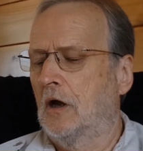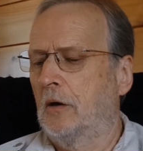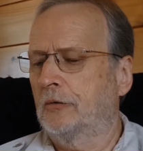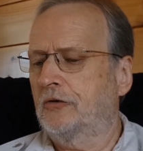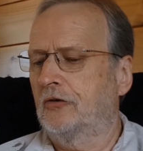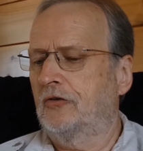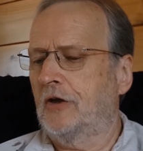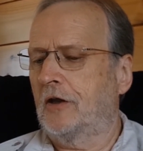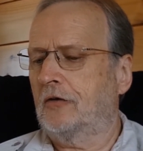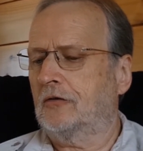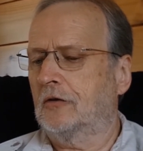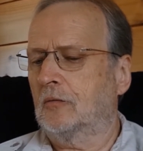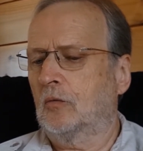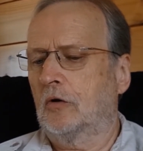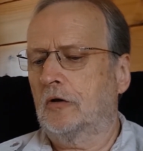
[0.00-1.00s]
I would suggest
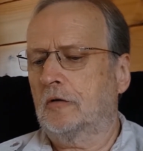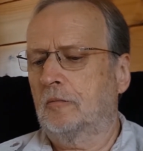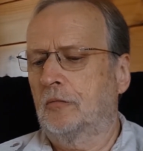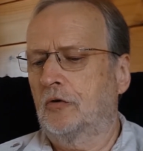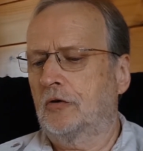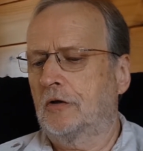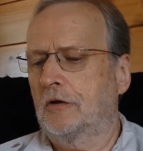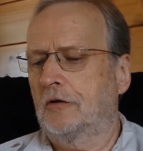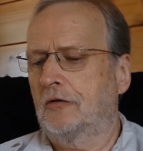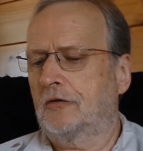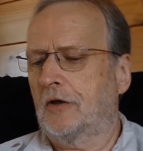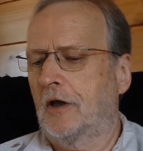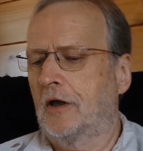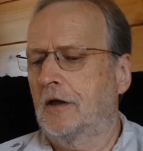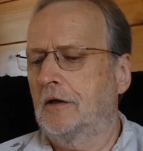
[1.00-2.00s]
that what Buddha is
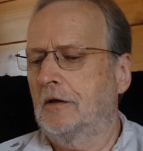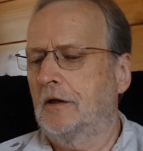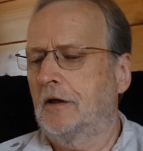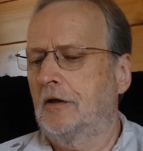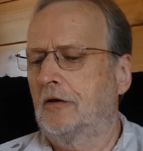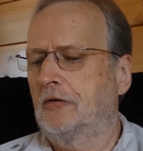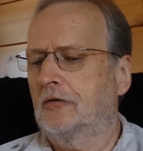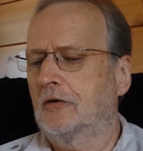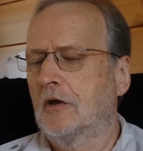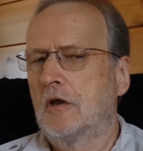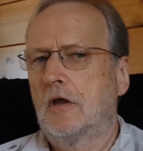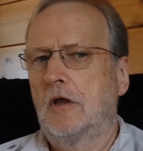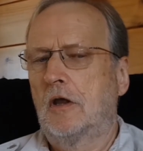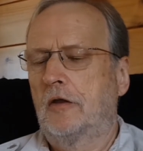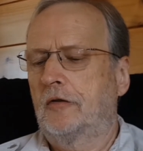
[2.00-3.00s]
saying is
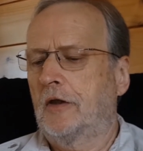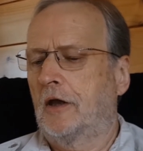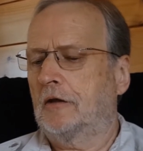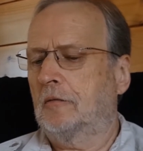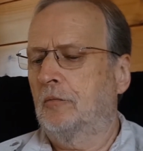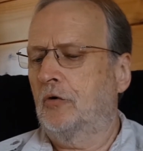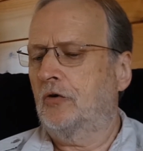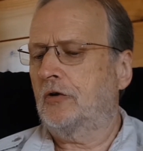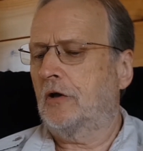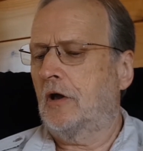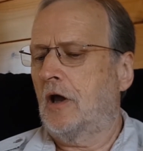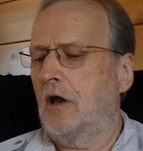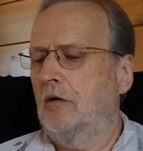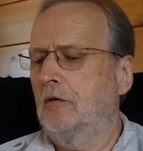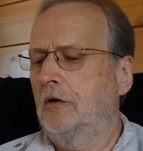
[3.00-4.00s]
that
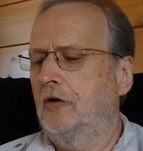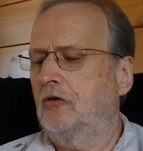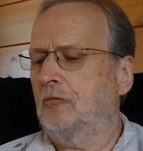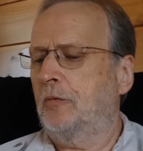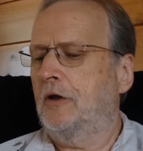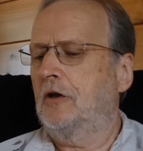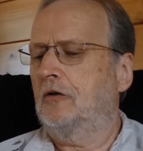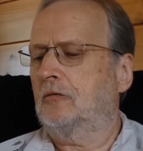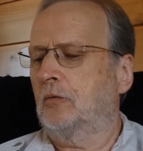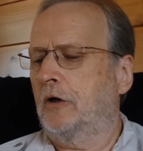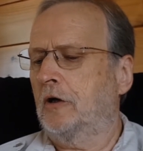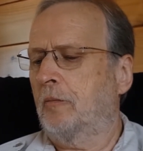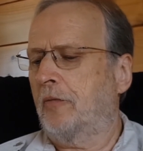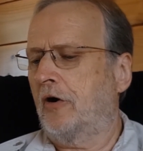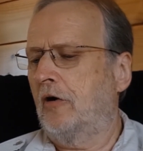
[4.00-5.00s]
Buddha only speaks
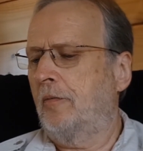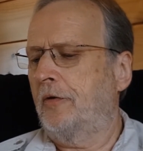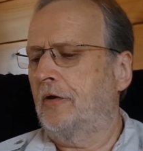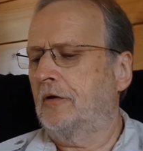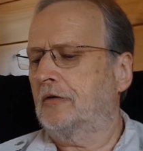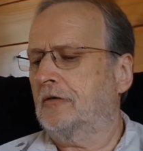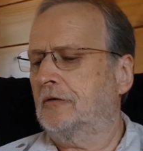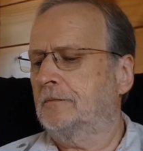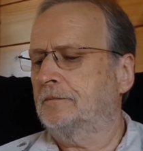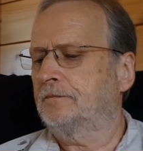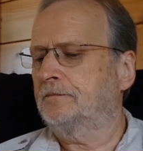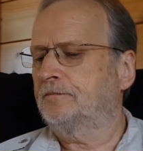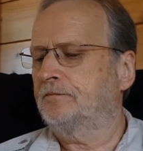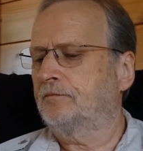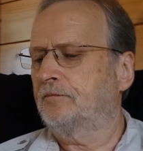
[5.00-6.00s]
when appropriate,
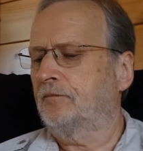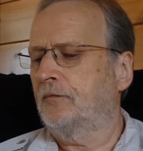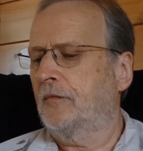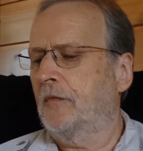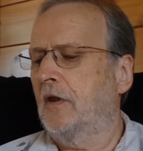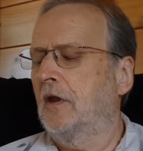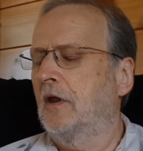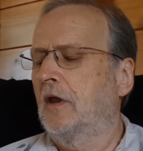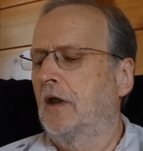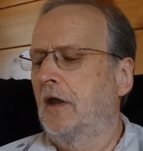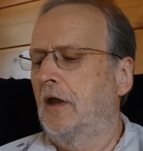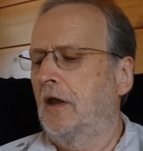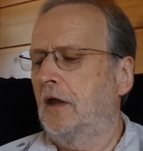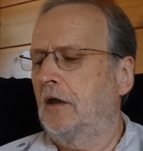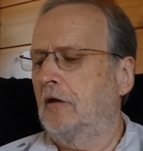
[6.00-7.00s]

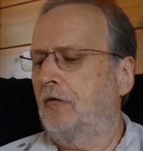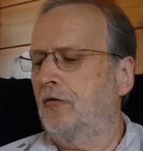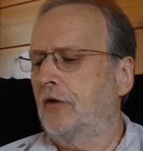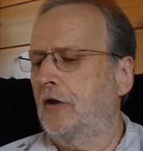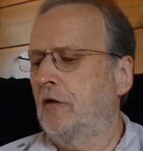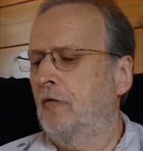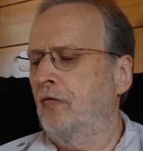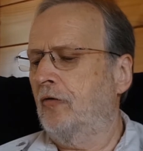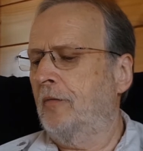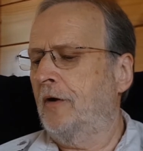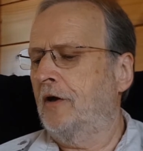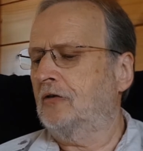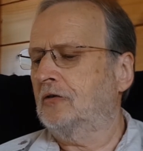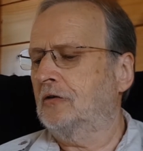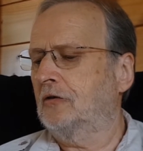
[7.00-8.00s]
if the
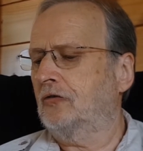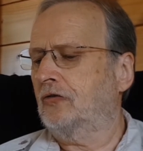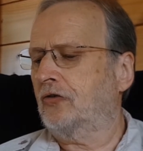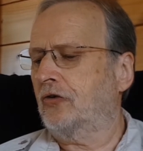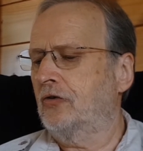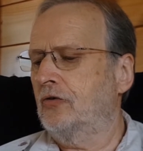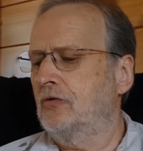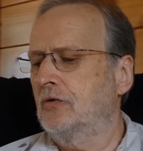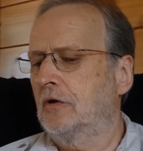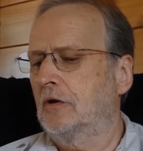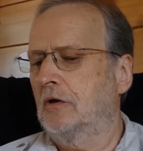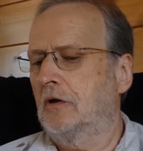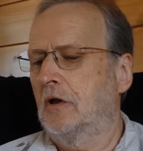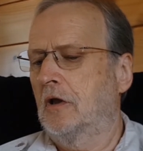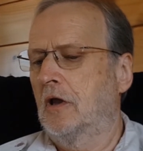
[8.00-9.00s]
information is true,
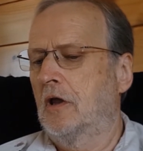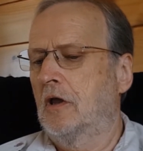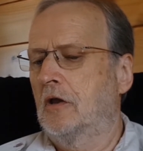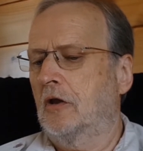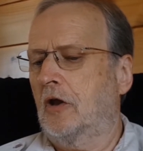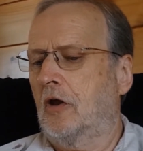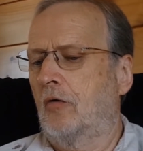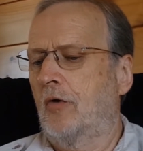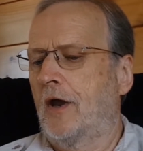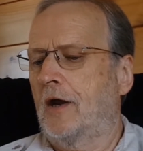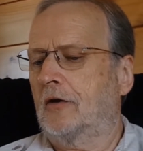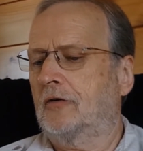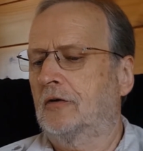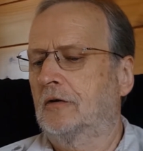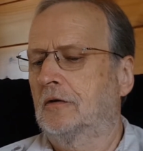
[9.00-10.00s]

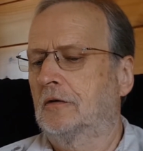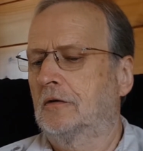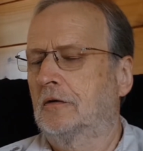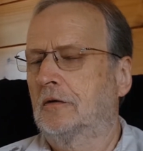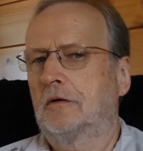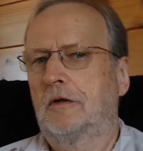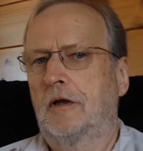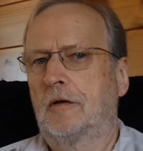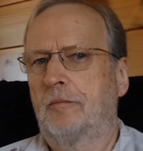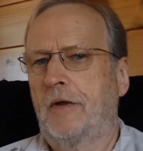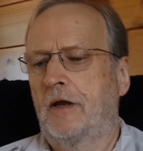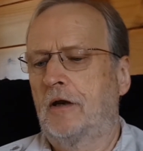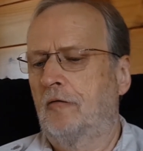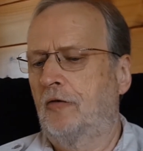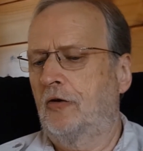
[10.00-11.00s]
correct, and
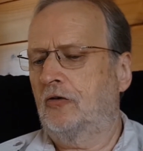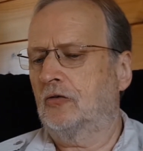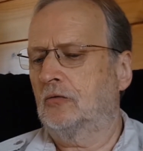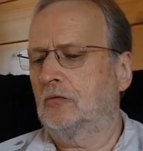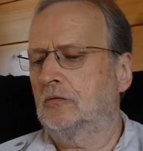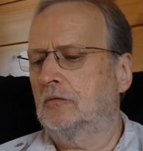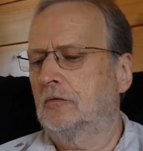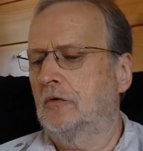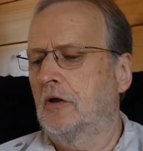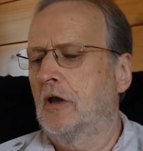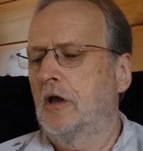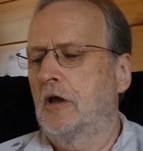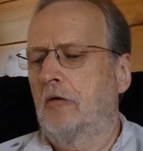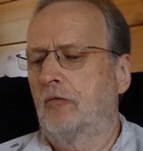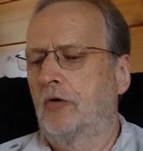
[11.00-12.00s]
beneficial,
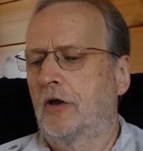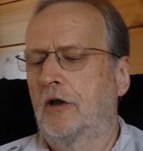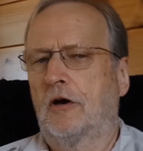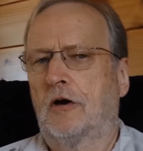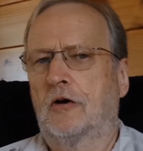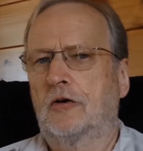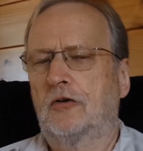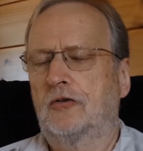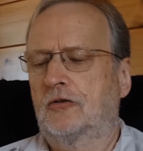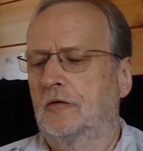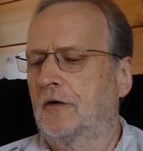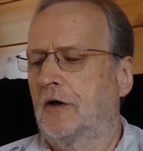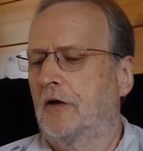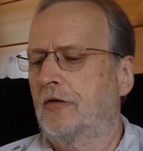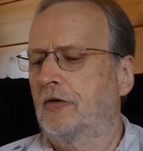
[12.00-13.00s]
regardless of
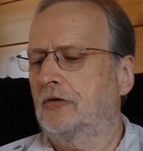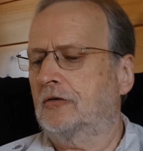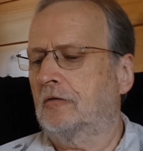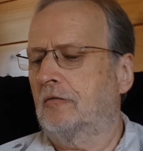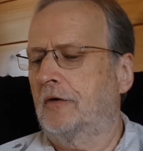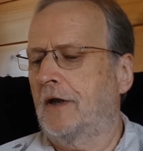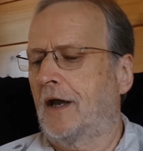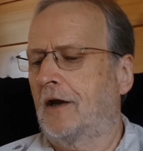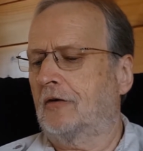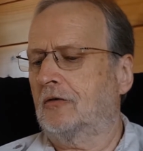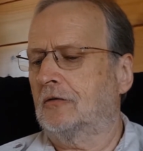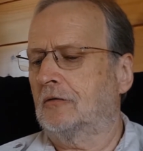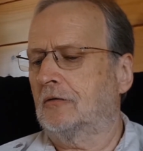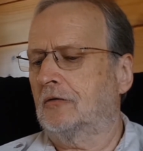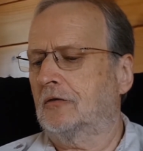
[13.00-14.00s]
others'
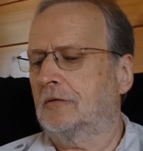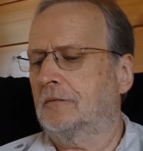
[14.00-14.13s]
reactions.